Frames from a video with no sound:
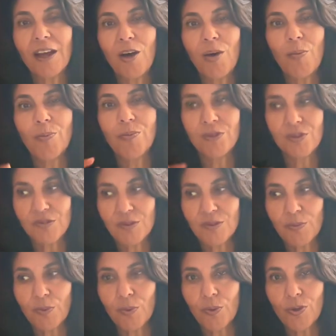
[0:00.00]
help to
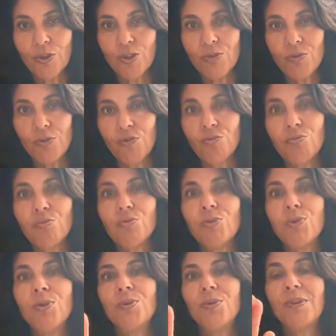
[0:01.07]
support you
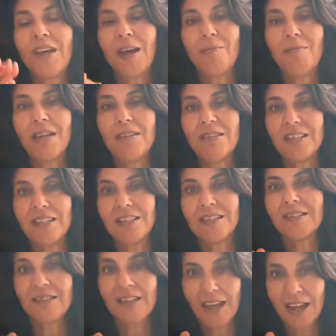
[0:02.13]
through that
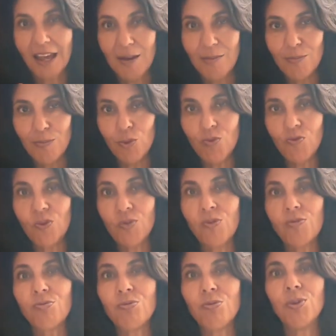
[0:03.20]
messiness and move you
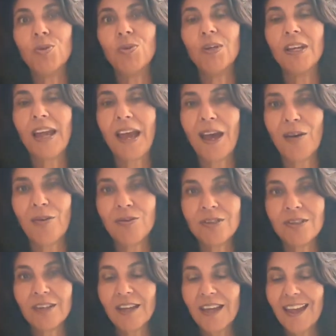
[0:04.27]
through and out.
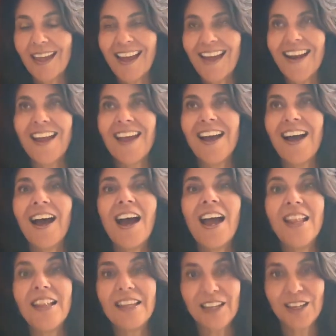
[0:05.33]
And I
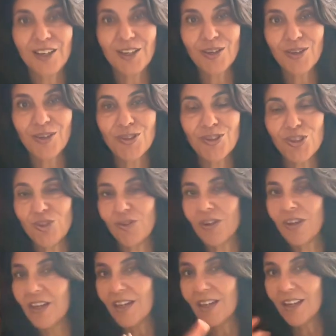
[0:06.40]
highly encourage you
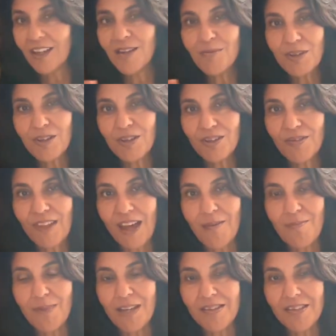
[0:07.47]
in the middle of that
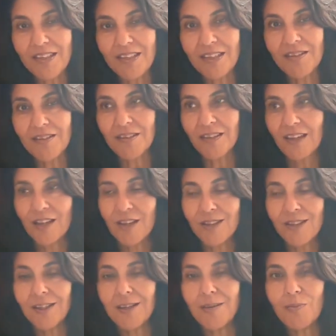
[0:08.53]
messiness
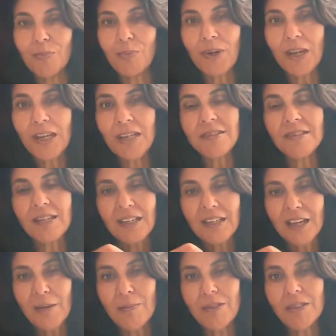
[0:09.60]
to embrace and
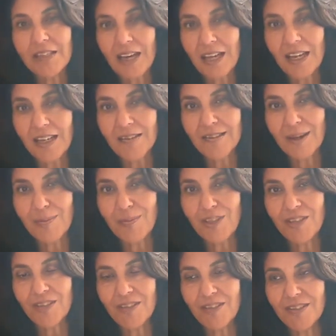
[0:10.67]
come into that
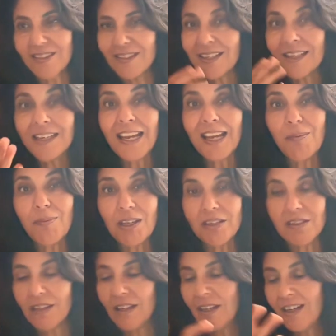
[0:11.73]
acceptance, to name it.
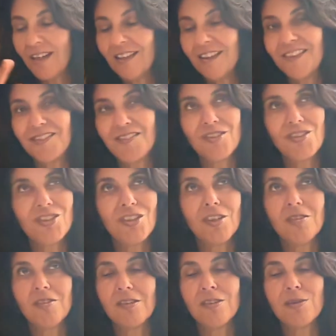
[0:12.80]
It's
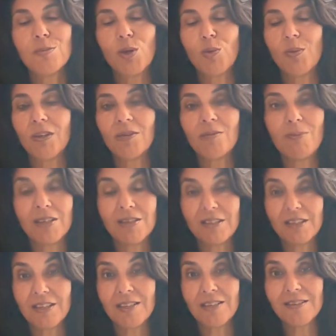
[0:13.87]
just this moment of
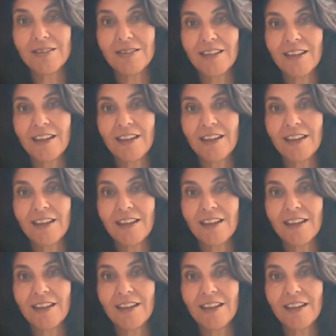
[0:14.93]
messiness.